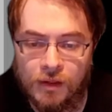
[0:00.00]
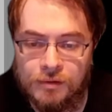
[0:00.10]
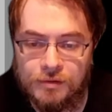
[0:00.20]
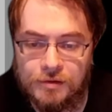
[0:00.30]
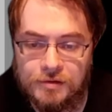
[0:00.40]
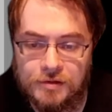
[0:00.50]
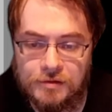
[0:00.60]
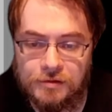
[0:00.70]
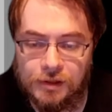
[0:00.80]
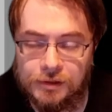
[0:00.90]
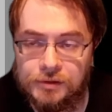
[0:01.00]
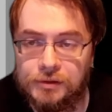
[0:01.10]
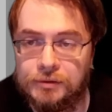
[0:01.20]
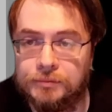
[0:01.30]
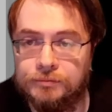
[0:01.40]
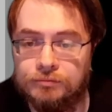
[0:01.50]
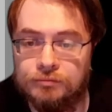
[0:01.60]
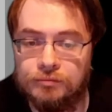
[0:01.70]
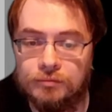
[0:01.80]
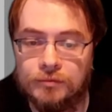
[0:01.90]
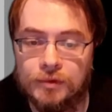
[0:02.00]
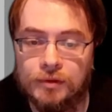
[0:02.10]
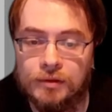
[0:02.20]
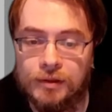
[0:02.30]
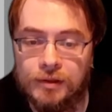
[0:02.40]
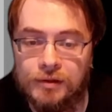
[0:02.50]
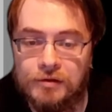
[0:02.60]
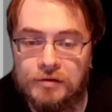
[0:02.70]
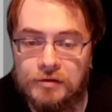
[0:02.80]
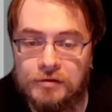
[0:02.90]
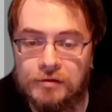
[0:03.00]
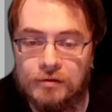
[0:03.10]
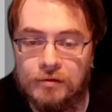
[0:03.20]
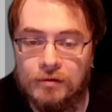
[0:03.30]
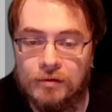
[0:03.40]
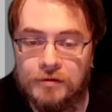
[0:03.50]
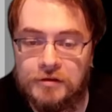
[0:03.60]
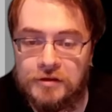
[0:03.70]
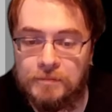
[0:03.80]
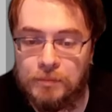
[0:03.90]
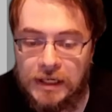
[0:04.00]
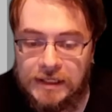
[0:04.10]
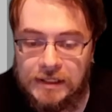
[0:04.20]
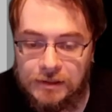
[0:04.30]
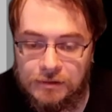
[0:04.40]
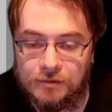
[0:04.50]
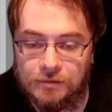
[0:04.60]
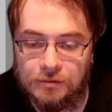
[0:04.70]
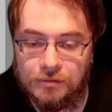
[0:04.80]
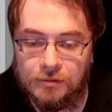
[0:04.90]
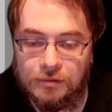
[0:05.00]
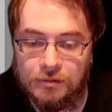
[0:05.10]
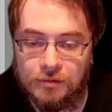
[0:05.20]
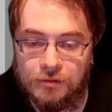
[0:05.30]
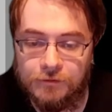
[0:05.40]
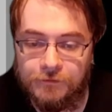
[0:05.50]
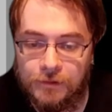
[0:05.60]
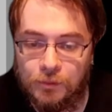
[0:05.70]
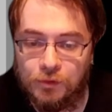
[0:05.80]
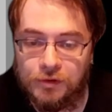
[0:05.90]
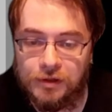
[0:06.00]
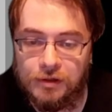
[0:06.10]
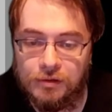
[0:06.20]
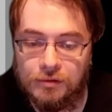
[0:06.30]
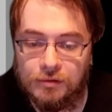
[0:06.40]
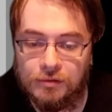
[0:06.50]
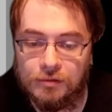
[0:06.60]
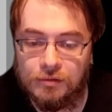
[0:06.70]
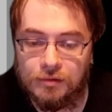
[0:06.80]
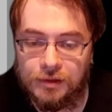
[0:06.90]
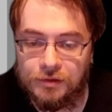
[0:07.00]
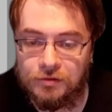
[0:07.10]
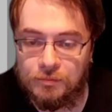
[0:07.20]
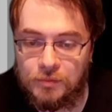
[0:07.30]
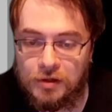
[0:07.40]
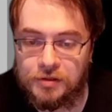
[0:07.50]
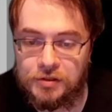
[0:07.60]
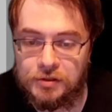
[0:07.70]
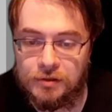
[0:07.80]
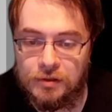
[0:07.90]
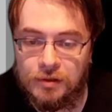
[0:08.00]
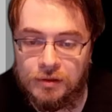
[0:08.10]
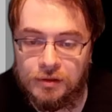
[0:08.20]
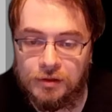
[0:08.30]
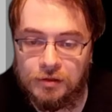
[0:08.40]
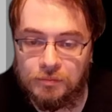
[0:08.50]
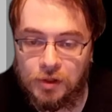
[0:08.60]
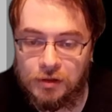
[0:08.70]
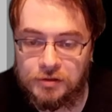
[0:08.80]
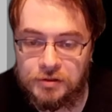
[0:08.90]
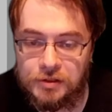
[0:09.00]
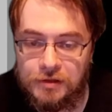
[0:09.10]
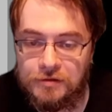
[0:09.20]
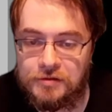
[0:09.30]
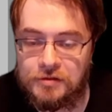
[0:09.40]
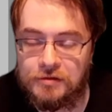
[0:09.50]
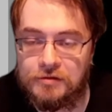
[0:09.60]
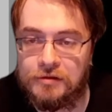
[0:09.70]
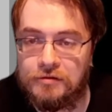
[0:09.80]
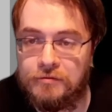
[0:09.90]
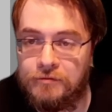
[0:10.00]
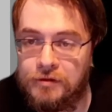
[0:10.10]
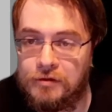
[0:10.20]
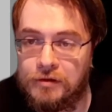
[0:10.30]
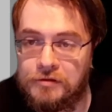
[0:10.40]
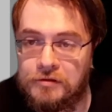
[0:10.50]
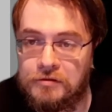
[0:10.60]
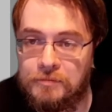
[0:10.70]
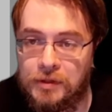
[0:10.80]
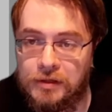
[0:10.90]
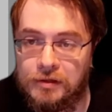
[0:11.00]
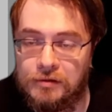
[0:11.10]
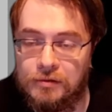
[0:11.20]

This is not good. And this is spiking. February led into March, and March is just as severe as the spike